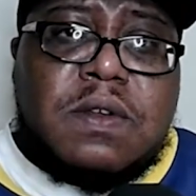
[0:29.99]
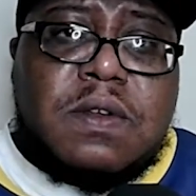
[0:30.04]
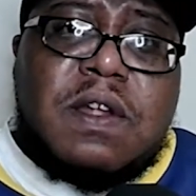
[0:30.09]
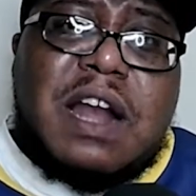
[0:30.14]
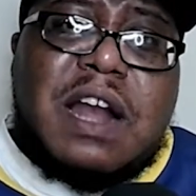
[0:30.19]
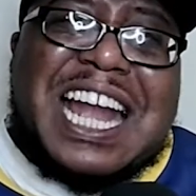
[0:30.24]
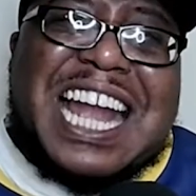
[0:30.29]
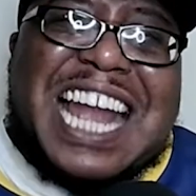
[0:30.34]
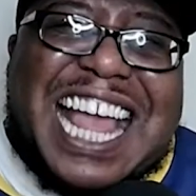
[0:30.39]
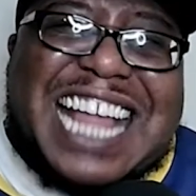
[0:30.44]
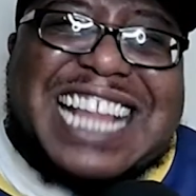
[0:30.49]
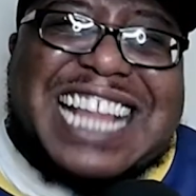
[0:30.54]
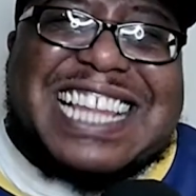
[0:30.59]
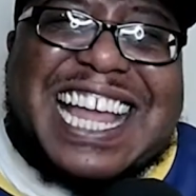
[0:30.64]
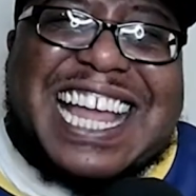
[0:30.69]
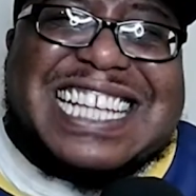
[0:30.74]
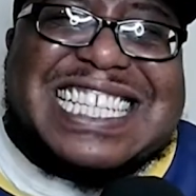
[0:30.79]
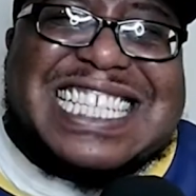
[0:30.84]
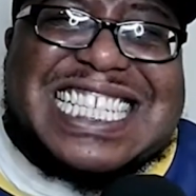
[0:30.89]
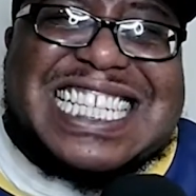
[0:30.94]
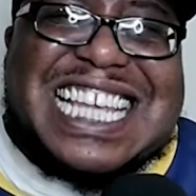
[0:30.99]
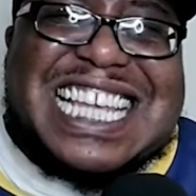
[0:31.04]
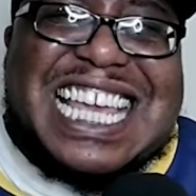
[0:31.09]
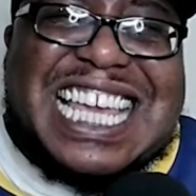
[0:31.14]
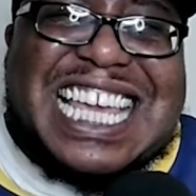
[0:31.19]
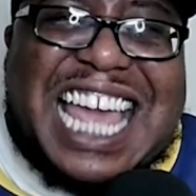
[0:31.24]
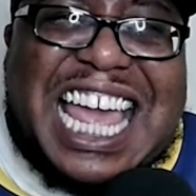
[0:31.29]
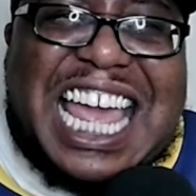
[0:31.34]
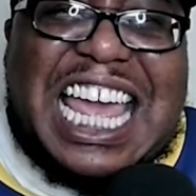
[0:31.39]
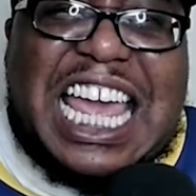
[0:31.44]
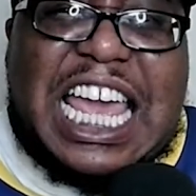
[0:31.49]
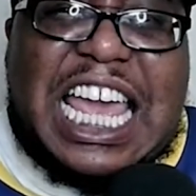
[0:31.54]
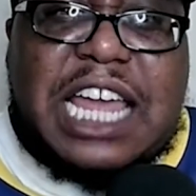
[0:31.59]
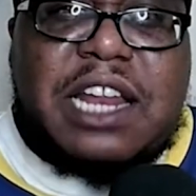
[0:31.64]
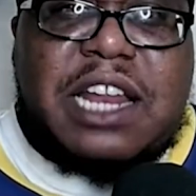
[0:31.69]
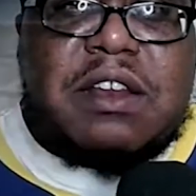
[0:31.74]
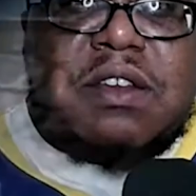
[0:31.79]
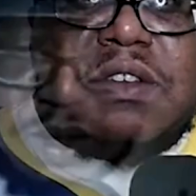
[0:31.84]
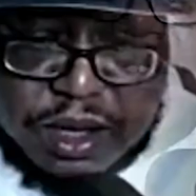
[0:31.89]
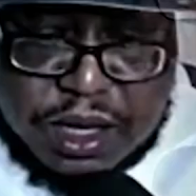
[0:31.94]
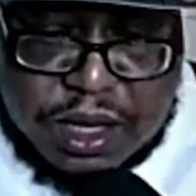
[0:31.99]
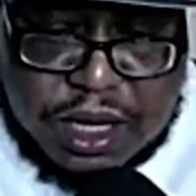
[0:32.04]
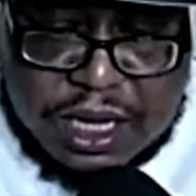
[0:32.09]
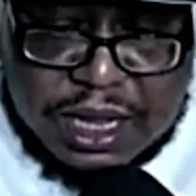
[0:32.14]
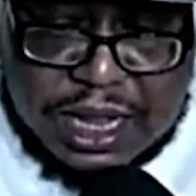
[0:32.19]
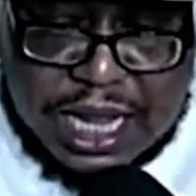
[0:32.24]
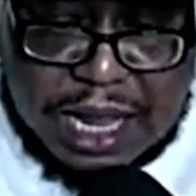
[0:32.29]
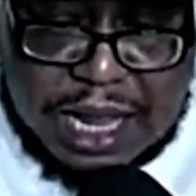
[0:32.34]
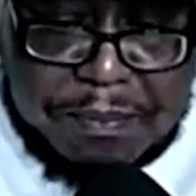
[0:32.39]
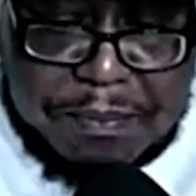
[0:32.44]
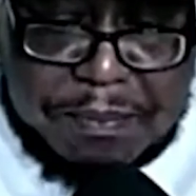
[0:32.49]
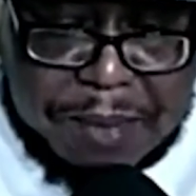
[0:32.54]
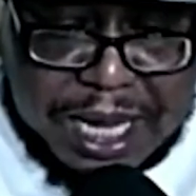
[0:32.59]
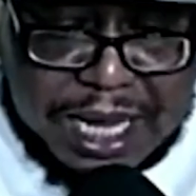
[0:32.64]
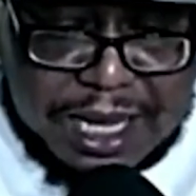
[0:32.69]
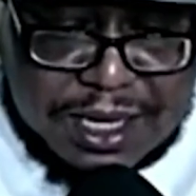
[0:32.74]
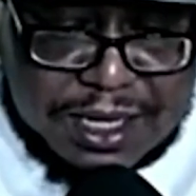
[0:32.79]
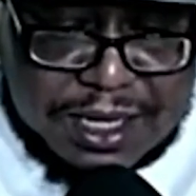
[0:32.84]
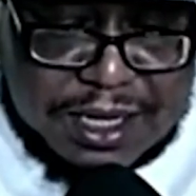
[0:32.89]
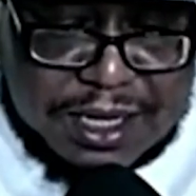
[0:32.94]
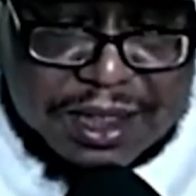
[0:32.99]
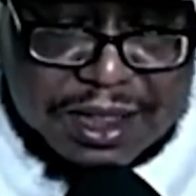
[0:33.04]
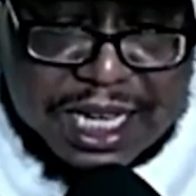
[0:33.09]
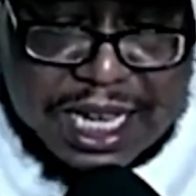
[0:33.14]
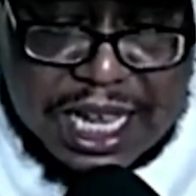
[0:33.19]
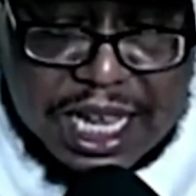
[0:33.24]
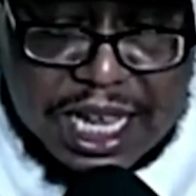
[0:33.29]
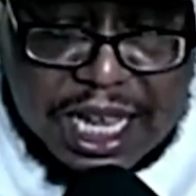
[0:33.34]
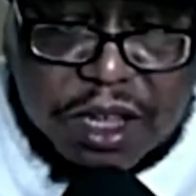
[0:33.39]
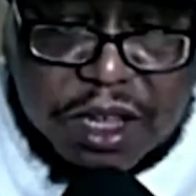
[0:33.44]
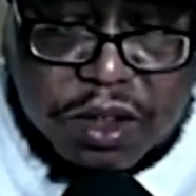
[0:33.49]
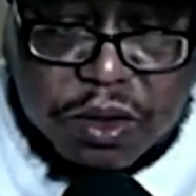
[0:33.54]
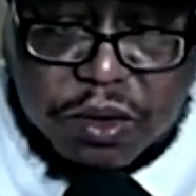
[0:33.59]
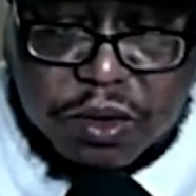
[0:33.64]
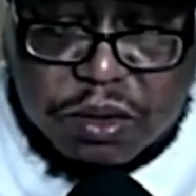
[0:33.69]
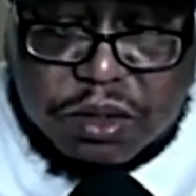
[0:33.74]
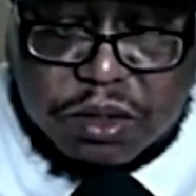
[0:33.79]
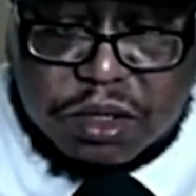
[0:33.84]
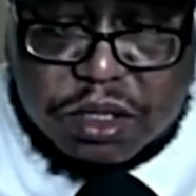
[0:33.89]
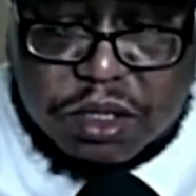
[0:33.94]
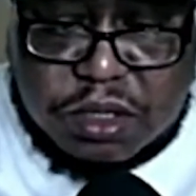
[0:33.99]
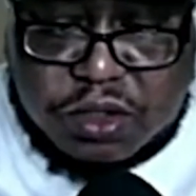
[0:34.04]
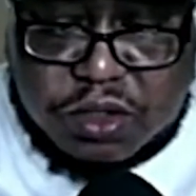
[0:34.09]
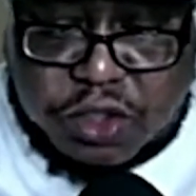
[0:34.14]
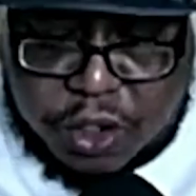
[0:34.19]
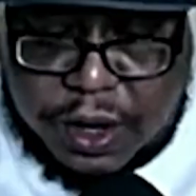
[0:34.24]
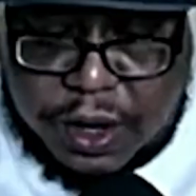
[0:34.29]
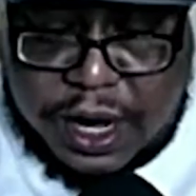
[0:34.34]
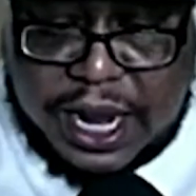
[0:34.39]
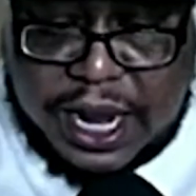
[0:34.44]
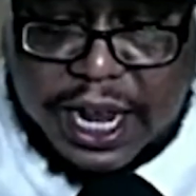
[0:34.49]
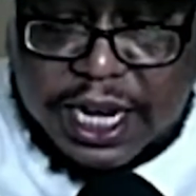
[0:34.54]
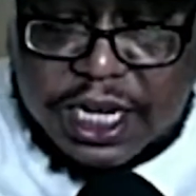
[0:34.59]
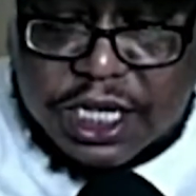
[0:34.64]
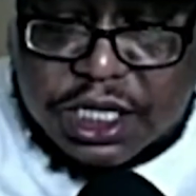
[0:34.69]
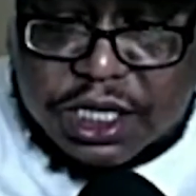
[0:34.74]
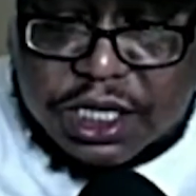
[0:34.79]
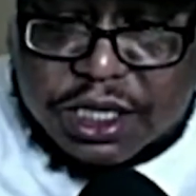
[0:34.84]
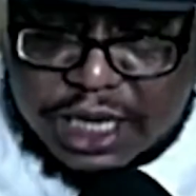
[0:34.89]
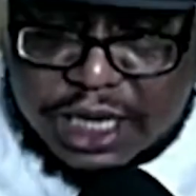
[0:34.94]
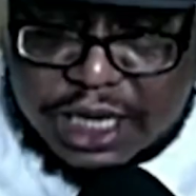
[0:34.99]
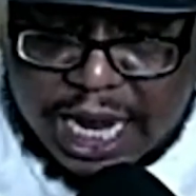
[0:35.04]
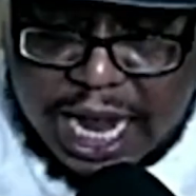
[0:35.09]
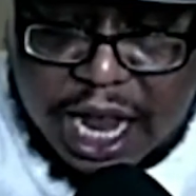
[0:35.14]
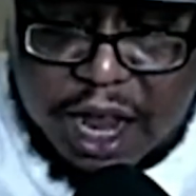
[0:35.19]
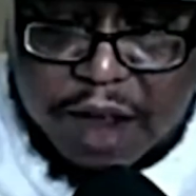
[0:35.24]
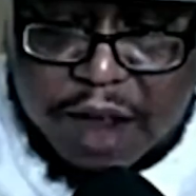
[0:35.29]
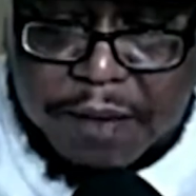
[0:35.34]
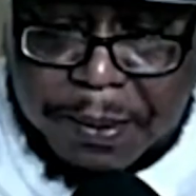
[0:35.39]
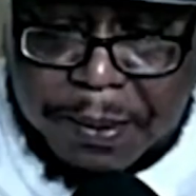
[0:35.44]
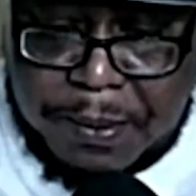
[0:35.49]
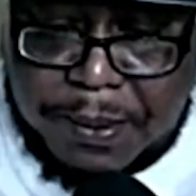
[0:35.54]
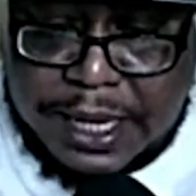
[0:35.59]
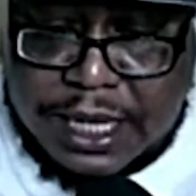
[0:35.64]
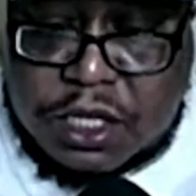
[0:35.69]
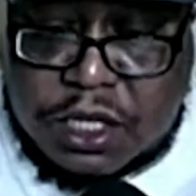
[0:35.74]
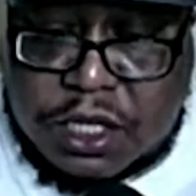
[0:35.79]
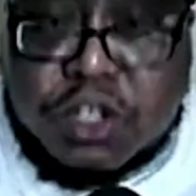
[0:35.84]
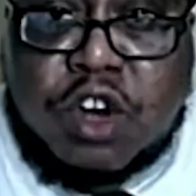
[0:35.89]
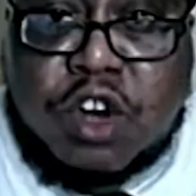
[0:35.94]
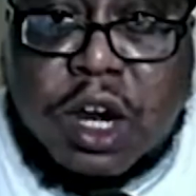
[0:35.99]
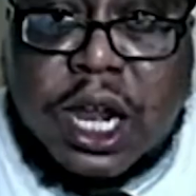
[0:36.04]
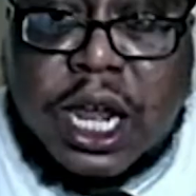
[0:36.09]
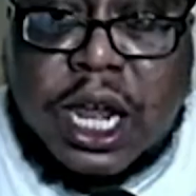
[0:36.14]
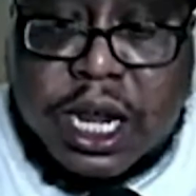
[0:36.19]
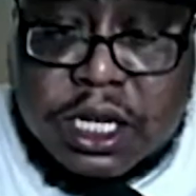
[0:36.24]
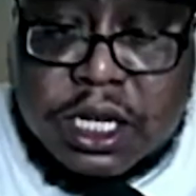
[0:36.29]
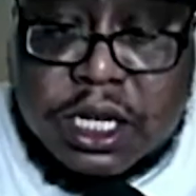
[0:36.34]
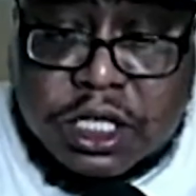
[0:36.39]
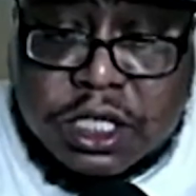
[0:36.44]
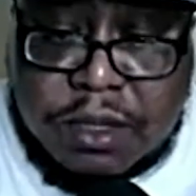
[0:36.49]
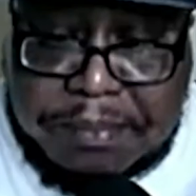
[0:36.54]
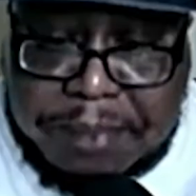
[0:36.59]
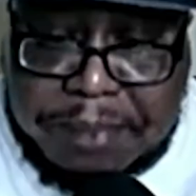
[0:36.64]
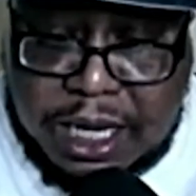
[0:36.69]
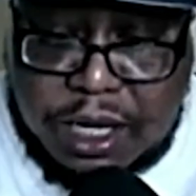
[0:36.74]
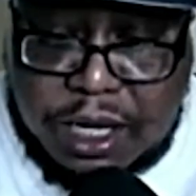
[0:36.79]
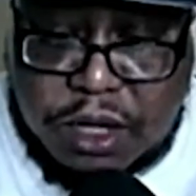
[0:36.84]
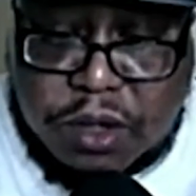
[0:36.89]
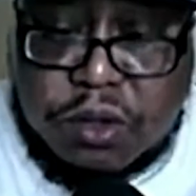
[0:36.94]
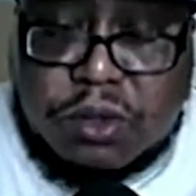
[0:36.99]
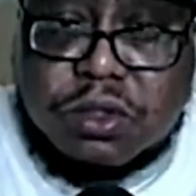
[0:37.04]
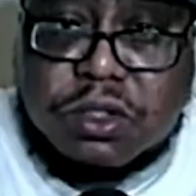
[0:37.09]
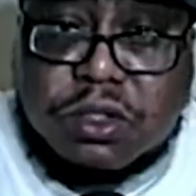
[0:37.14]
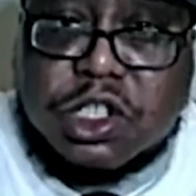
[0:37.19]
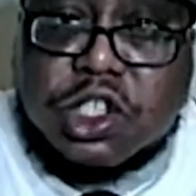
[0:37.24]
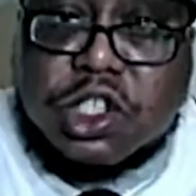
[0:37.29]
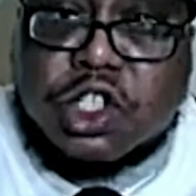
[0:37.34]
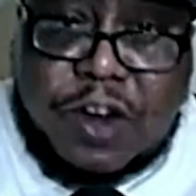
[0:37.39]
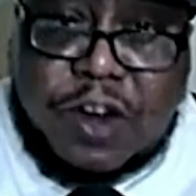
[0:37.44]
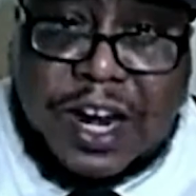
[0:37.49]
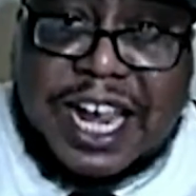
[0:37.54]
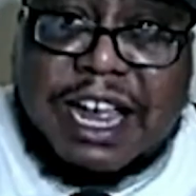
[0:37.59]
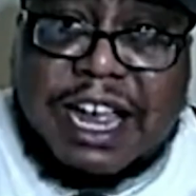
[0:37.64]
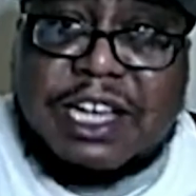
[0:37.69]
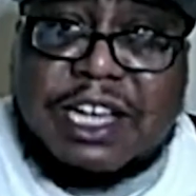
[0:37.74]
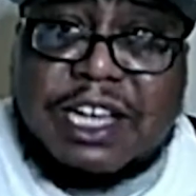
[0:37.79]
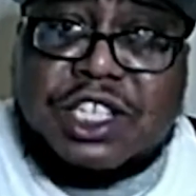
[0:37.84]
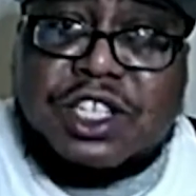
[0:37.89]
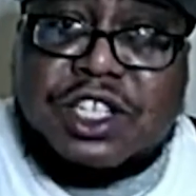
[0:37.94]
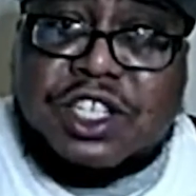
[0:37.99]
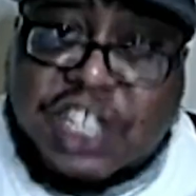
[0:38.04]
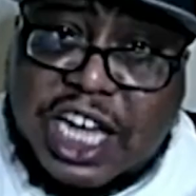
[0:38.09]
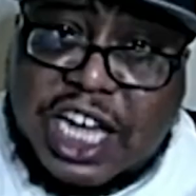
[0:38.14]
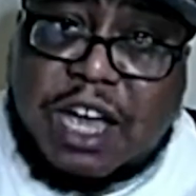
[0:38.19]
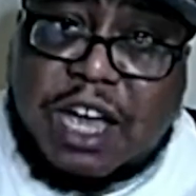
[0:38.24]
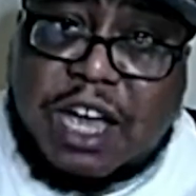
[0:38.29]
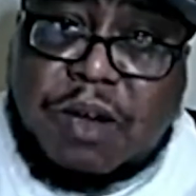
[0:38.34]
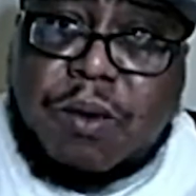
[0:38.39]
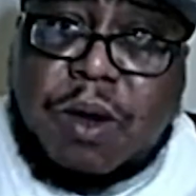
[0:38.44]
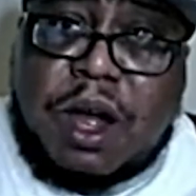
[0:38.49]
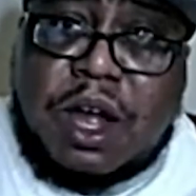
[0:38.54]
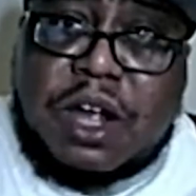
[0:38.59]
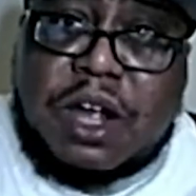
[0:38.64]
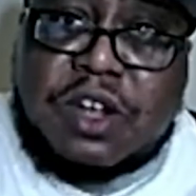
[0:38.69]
Let that sink in. They beat the Eagles, trash. The Cowboys, trash. The Bengals, trash. The Jaguars,